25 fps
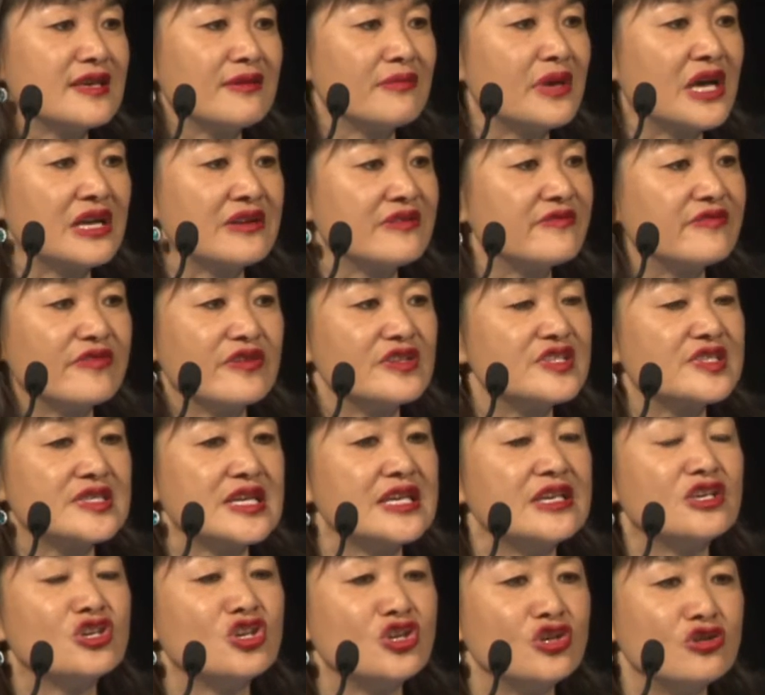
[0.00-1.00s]
amount of
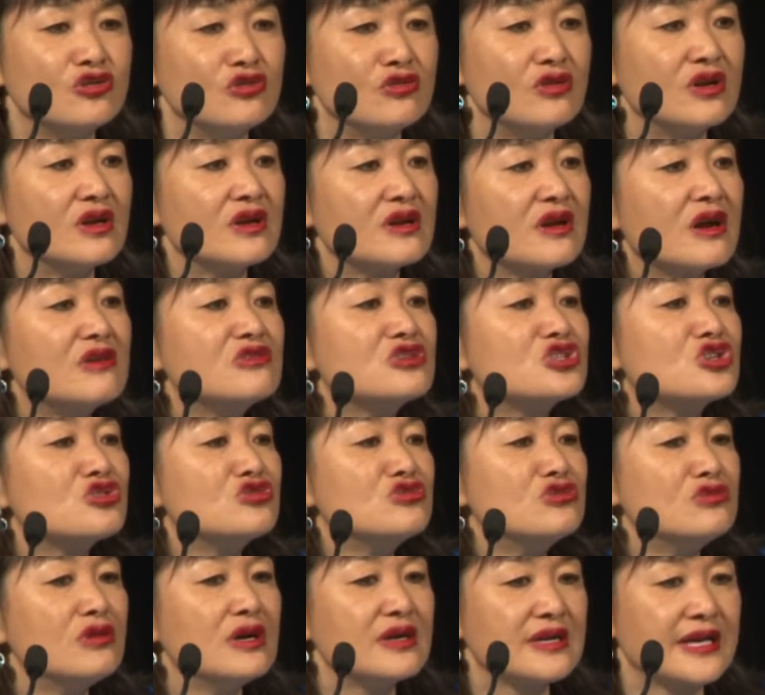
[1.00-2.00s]
CQ,
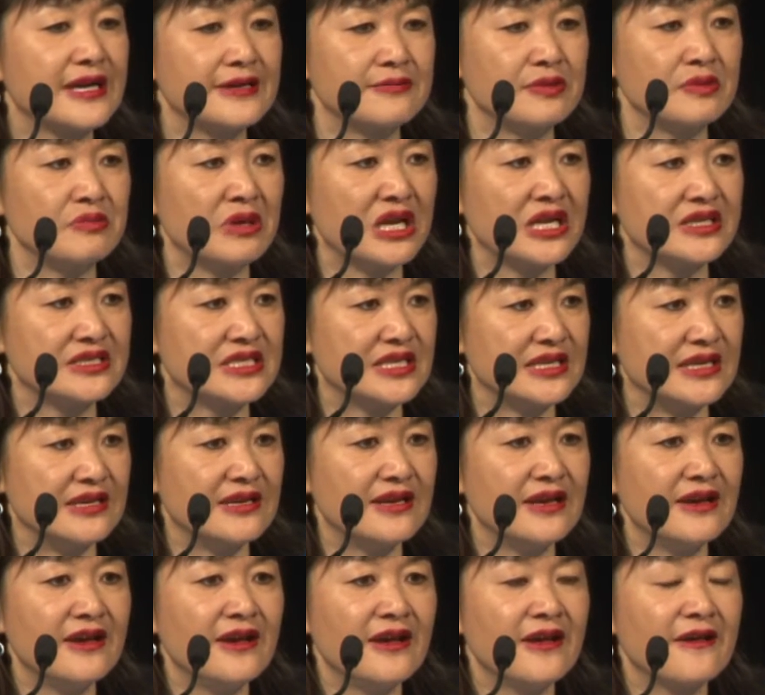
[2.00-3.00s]
cultural capability,
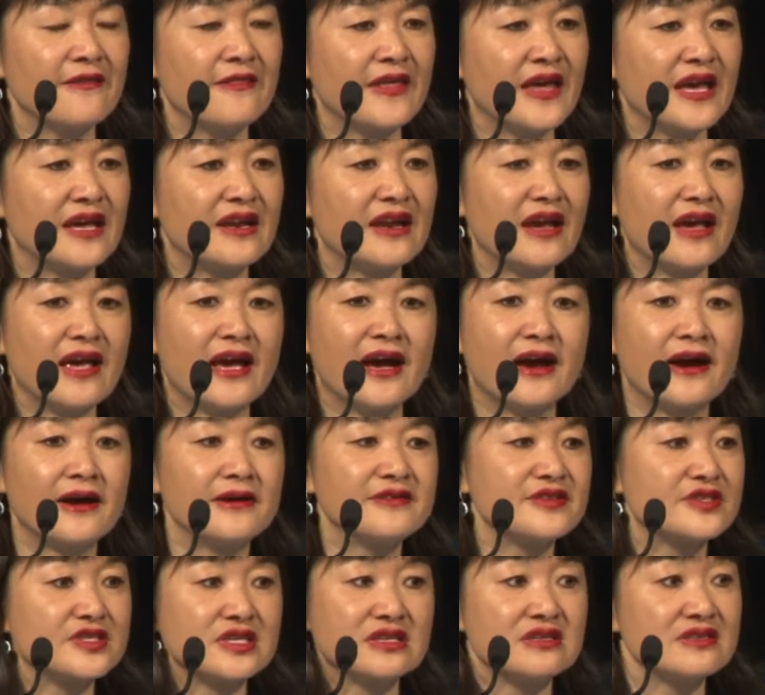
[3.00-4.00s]
that
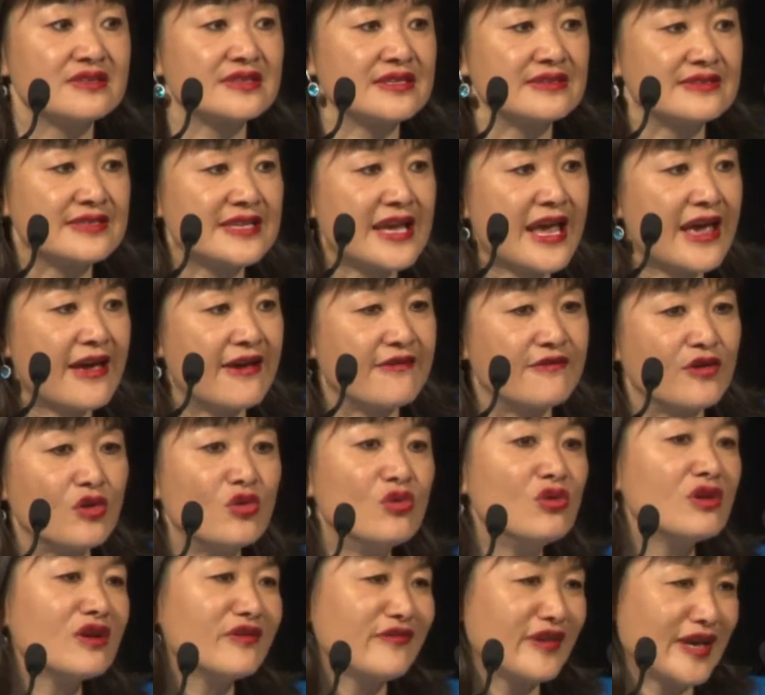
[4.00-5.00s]
our citizens have,
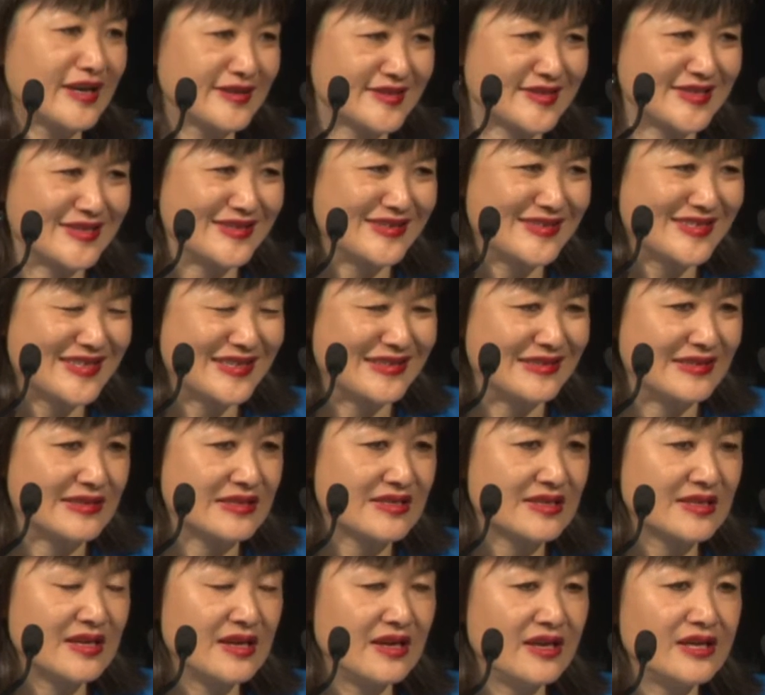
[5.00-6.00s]
all of our
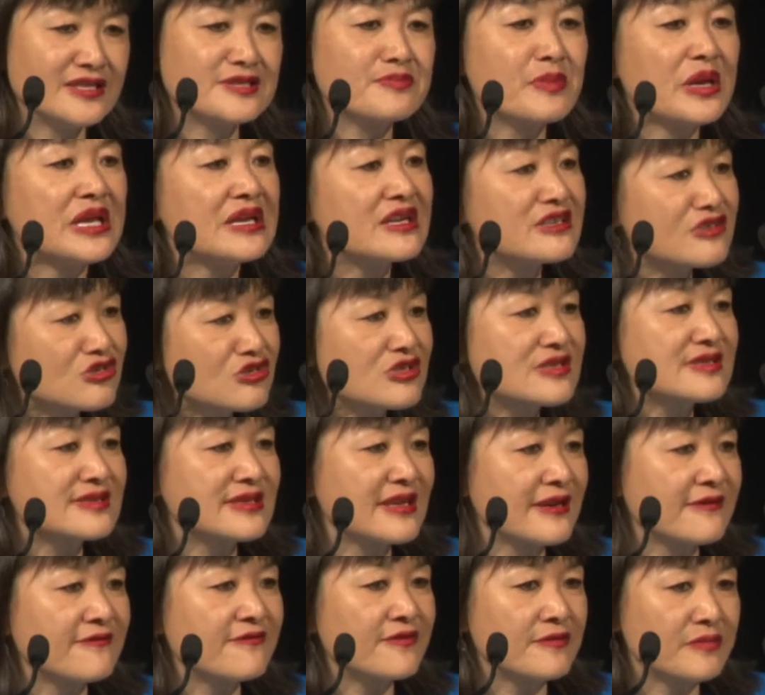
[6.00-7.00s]
citizens. It's been
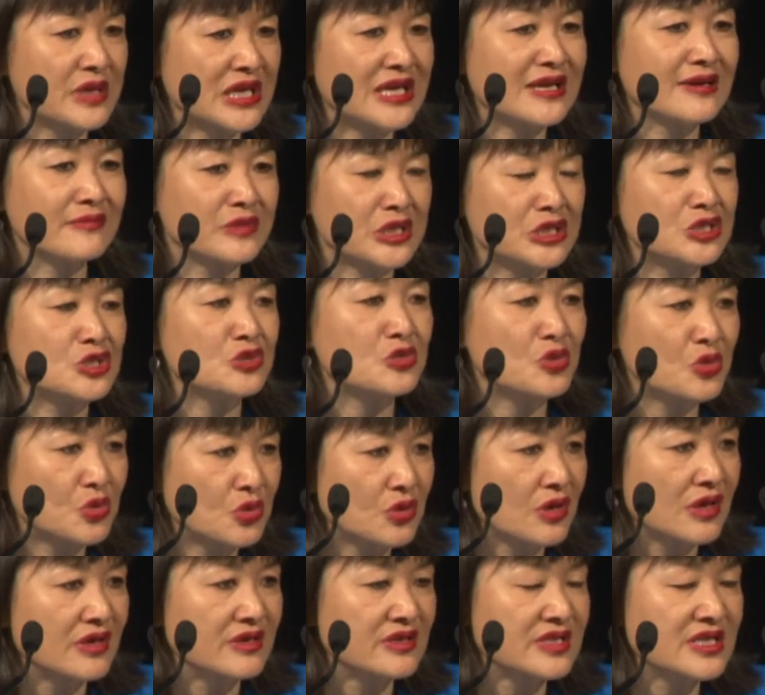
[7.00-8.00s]
interesting for me coming to
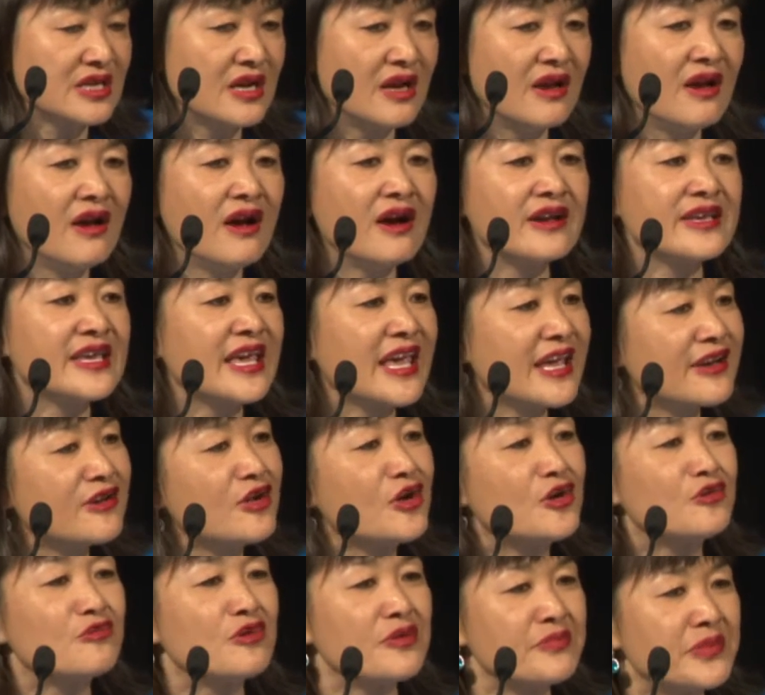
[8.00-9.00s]
Auckland. I
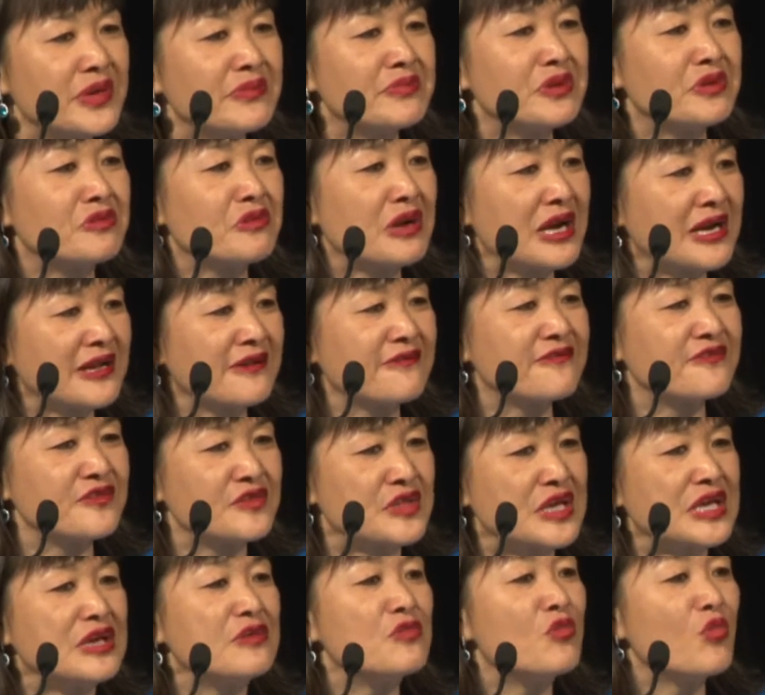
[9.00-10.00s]
cannot remember running for
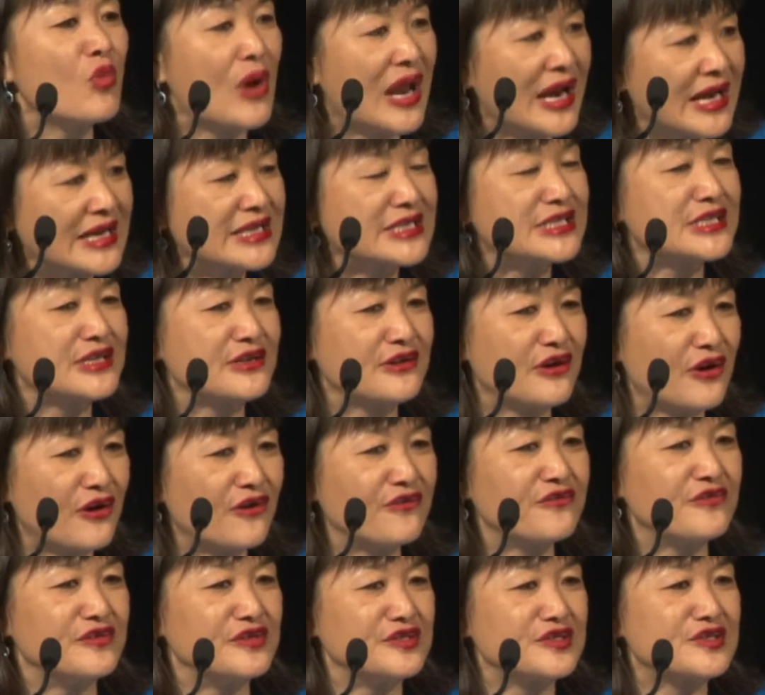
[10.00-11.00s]
the Wellington
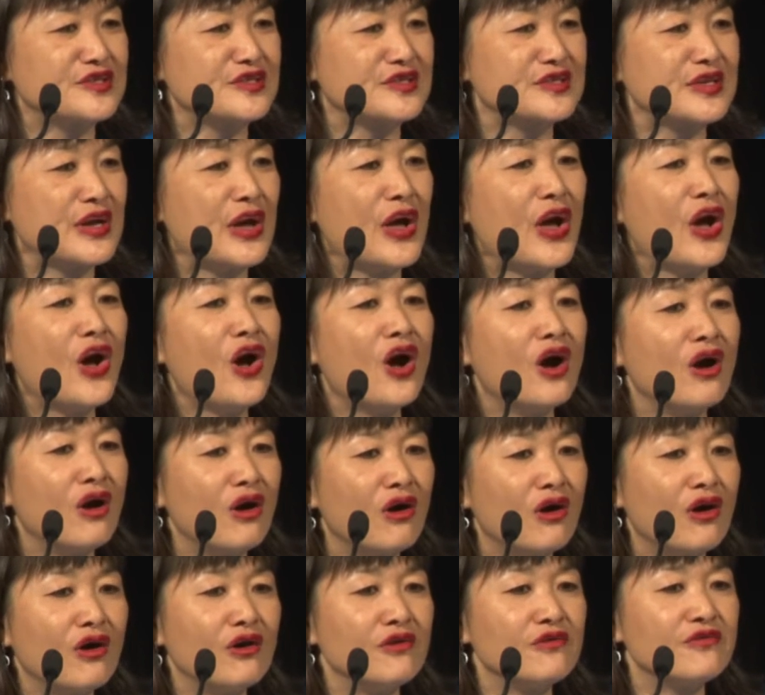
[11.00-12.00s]
office
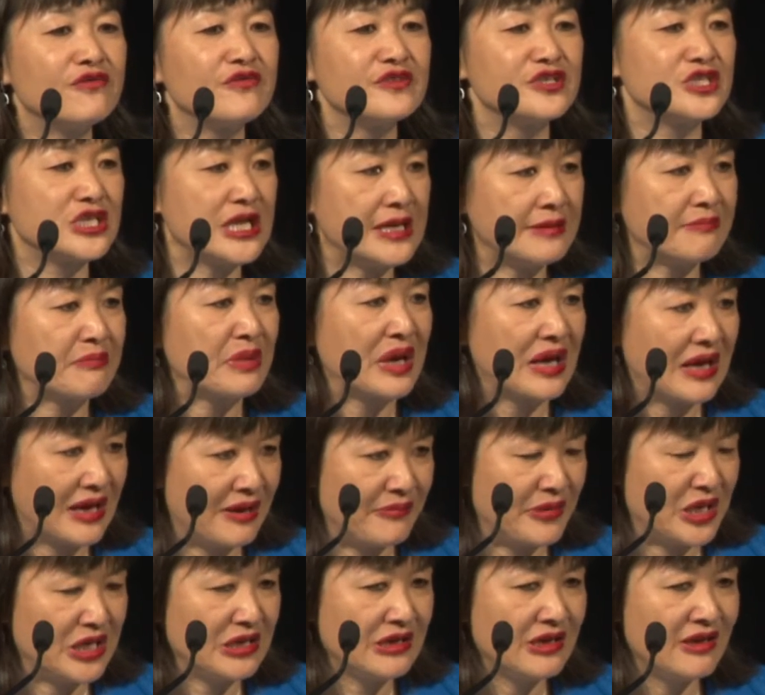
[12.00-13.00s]
of Chen
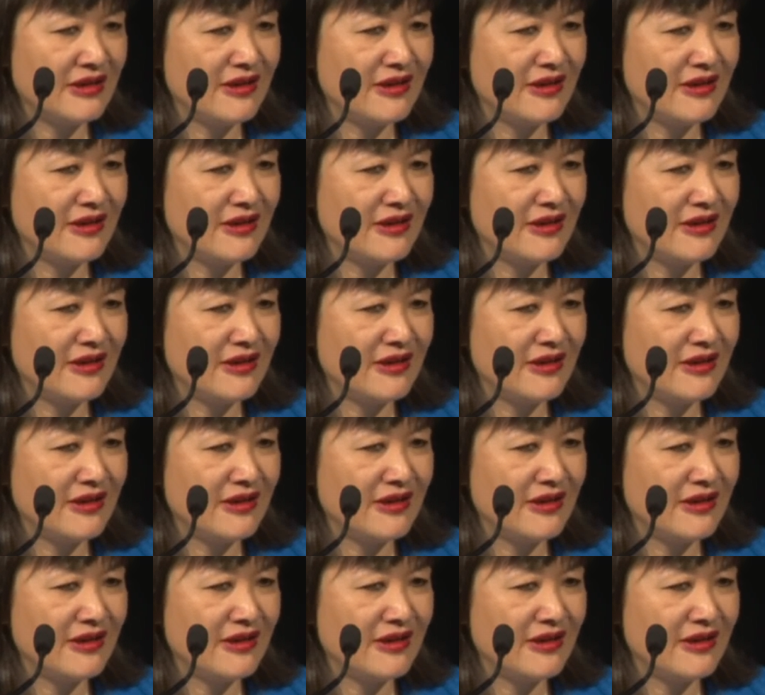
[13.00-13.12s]
Palmer.